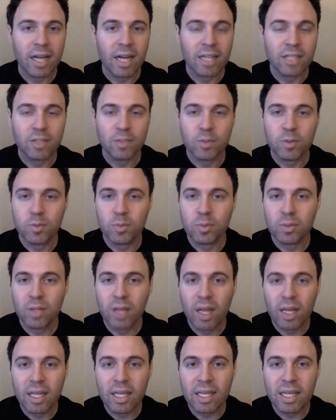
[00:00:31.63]
It was
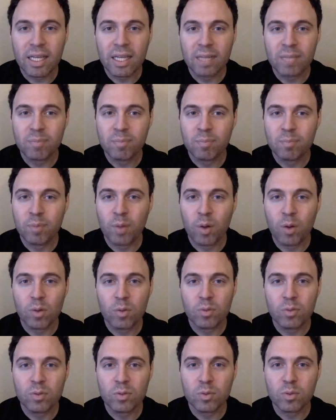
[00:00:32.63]
bloody,
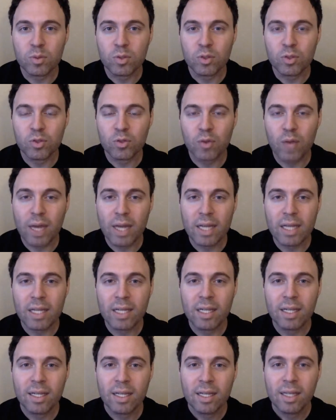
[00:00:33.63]
bones were
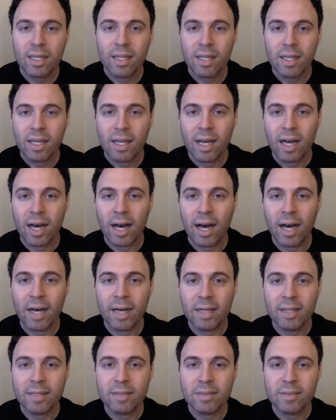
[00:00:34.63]
shredded,
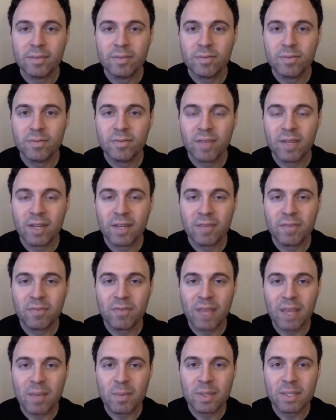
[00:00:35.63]
very
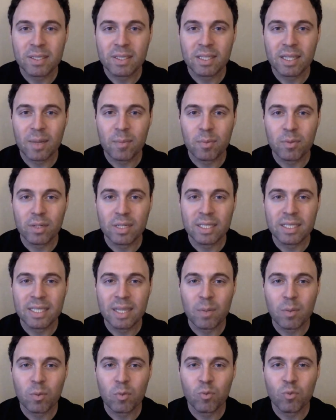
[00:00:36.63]
famous celebrities
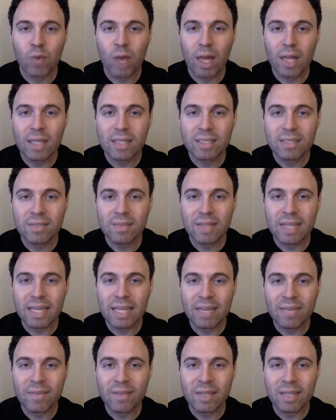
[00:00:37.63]
that were relatively
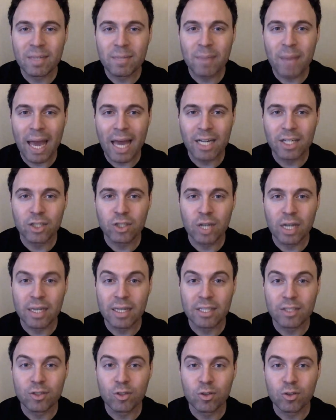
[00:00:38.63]
evenly matched,
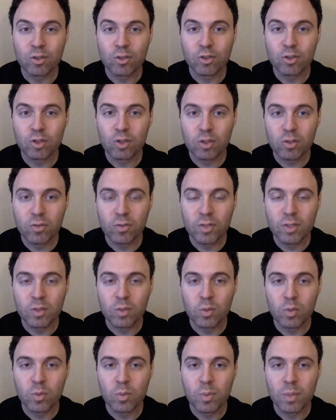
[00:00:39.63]
at least on the
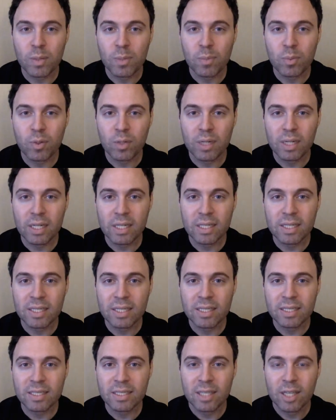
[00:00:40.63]
surface, would be put into
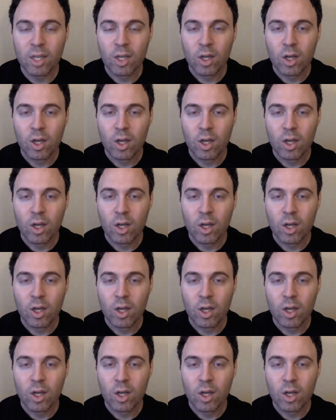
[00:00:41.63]
this